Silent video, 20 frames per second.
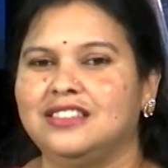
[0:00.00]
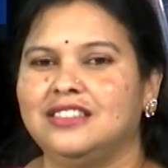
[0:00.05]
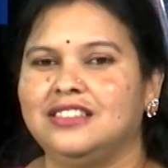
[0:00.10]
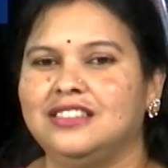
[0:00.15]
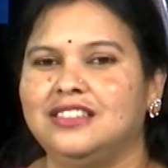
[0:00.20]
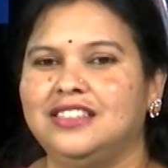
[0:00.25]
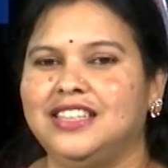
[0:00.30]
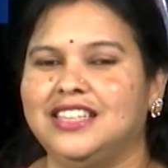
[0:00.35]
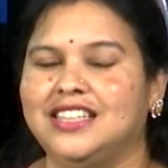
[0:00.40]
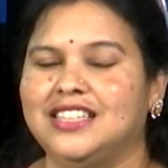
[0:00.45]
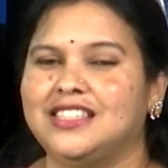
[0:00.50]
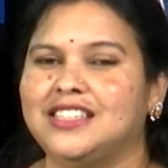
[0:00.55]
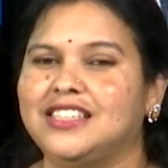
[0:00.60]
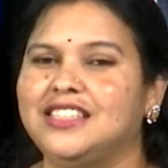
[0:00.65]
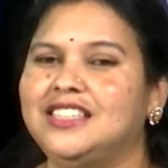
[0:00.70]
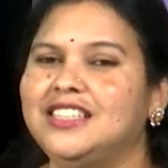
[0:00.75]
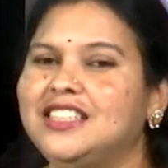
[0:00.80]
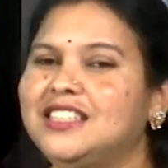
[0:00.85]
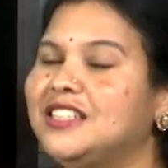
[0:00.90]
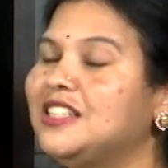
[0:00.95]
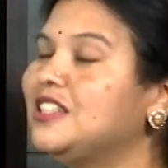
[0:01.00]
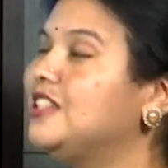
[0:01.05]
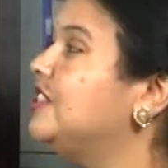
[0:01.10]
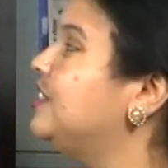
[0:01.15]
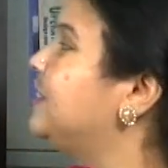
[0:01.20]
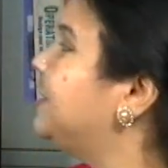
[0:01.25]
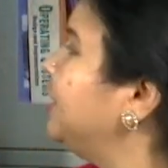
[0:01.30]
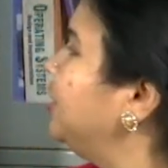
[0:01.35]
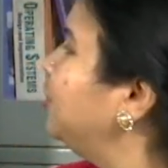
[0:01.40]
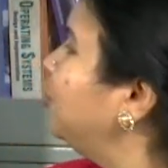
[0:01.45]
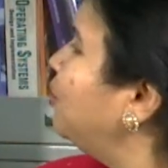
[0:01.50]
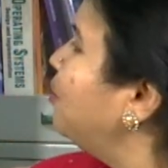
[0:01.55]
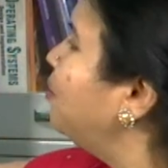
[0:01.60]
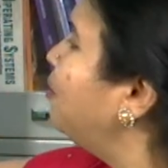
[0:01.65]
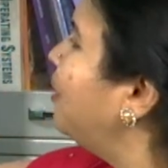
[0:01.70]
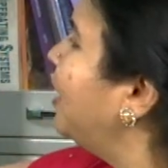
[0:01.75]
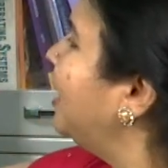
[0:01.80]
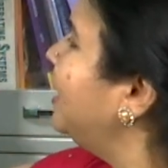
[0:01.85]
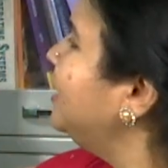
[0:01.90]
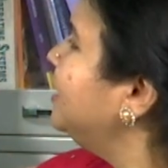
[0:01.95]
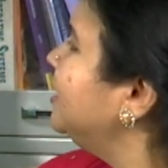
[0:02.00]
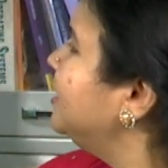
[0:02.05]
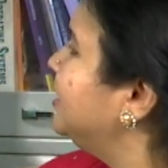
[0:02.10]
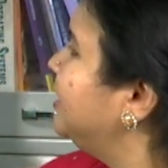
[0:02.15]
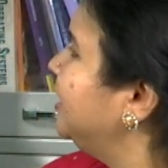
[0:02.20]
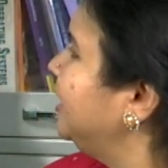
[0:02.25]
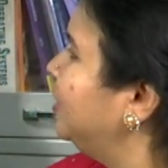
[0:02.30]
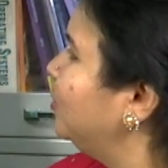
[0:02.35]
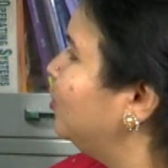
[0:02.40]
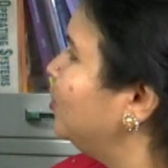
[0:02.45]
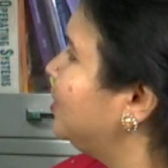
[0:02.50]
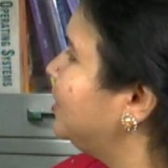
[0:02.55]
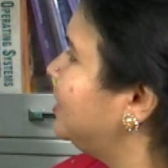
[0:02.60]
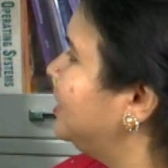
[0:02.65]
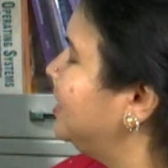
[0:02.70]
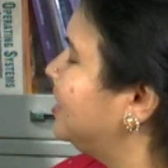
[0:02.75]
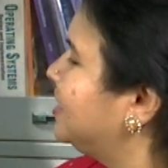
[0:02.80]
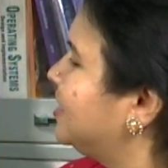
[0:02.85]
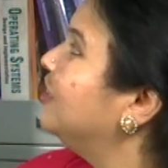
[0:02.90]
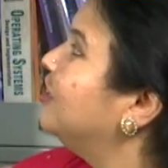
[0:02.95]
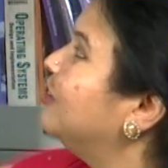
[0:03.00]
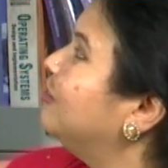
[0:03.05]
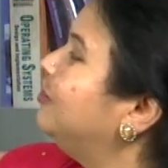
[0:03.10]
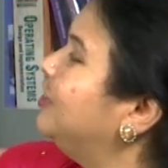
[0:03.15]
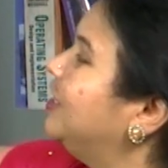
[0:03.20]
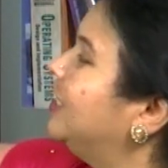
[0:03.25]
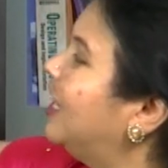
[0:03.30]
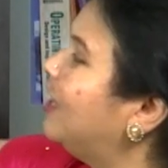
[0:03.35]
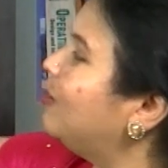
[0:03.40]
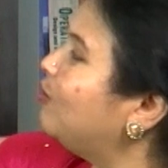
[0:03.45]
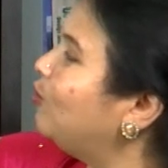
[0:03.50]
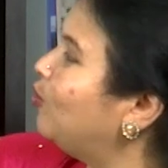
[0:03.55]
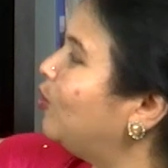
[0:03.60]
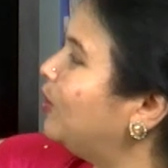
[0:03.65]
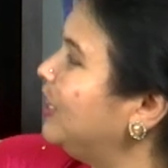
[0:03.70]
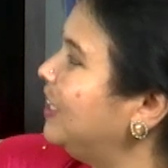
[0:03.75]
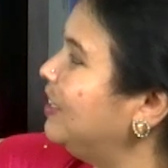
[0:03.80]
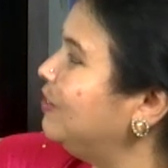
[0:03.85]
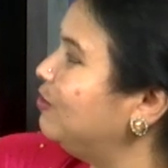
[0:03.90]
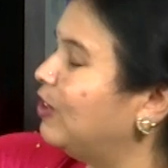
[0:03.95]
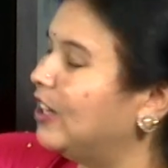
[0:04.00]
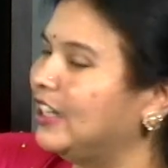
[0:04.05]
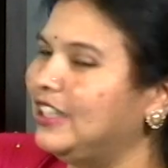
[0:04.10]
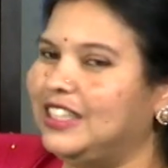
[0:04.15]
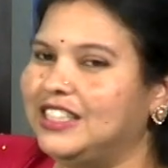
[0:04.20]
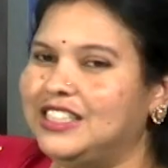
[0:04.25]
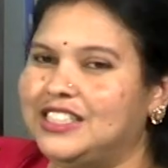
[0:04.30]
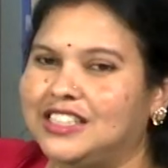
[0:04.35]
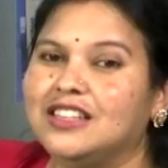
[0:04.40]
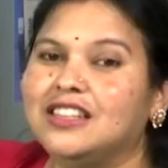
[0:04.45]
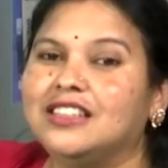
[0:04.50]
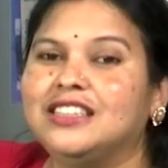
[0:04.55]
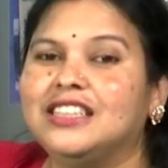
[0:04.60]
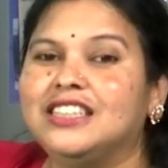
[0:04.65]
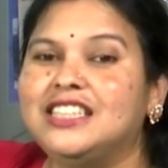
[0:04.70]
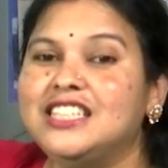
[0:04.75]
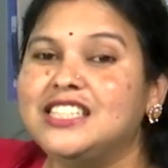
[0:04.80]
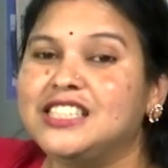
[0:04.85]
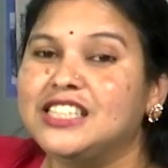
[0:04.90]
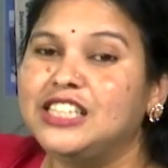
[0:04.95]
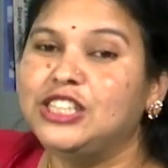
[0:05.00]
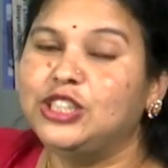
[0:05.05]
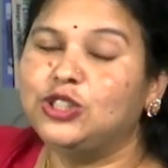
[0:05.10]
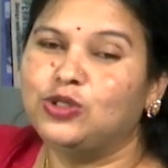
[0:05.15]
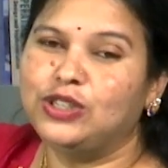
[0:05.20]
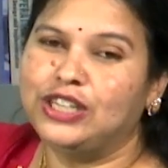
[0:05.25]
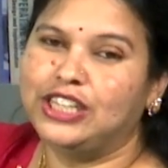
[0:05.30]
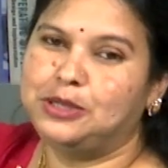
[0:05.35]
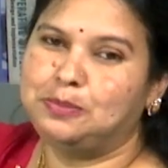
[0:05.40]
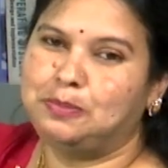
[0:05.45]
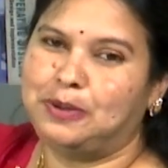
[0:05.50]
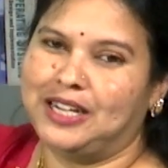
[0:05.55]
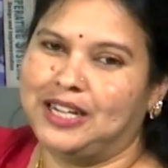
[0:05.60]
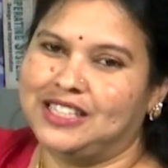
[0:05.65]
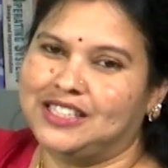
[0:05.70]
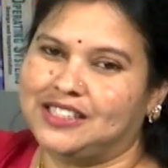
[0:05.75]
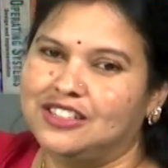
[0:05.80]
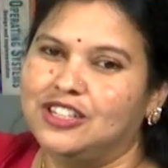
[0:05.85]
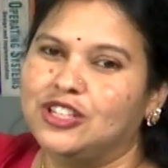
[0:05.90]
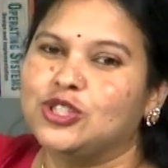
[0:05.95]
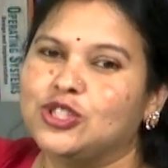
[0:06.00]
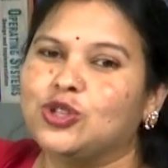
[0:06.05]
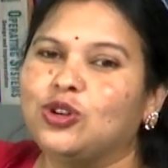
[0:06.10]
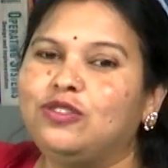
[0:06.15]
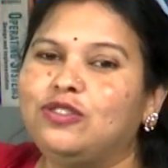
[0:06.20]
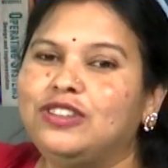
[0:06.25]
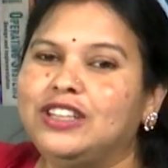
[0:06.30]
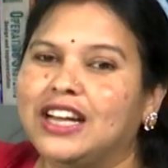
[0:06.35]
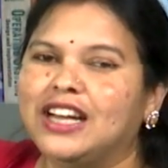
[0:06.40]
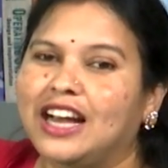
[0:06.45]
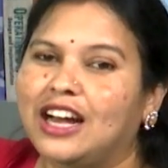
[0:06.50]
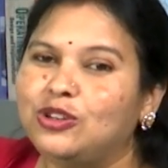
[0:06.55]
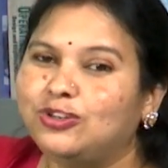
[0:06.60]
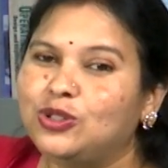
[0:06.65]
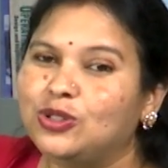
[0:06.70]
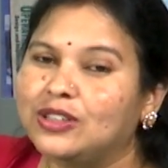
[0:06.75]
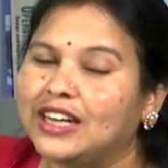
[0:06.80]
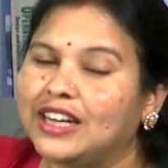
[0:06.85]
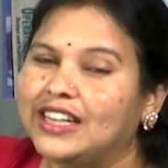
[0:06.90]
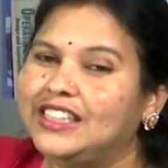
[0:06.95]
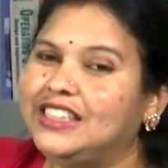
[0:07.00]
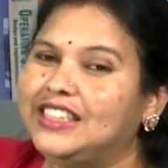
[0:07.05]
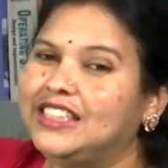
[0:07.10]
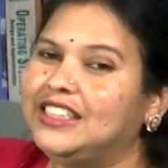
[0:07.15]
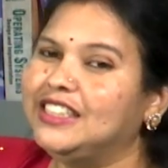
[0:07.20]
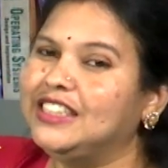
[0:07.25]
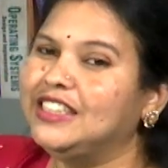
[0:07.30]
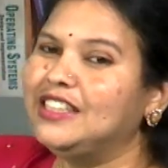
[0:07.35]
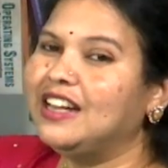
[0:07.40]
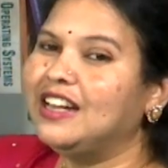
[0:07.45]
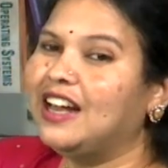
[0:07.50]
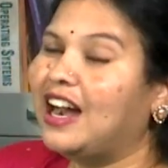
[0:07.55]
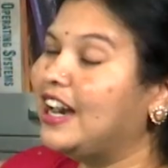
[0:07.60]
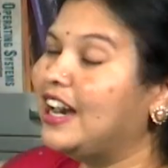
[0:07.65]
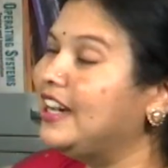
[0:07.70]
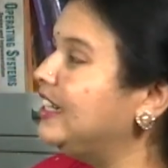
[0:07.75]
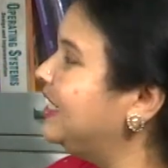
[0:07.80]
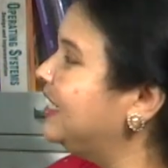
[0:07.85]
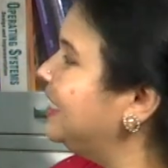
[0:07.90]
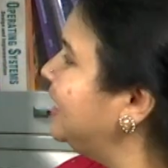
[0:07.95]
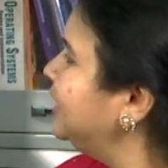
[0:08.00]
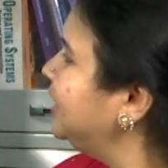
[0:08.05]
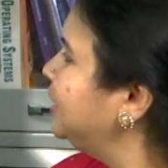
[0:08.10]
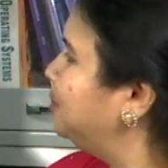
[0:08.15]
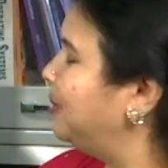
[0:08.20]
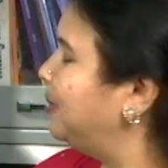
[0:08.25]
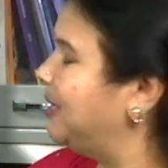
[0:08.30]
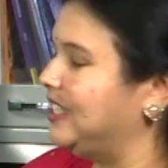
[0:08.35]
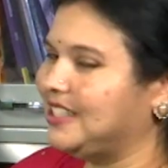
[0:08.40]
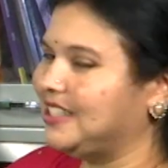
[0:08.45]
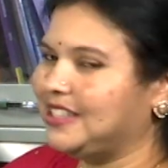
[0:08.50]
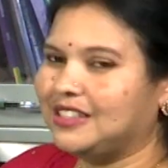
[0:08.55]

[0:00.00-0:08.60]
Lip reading: Yes, it is 0.06. We have only one digit, that is in unit place. So, we have to write it in 100th place.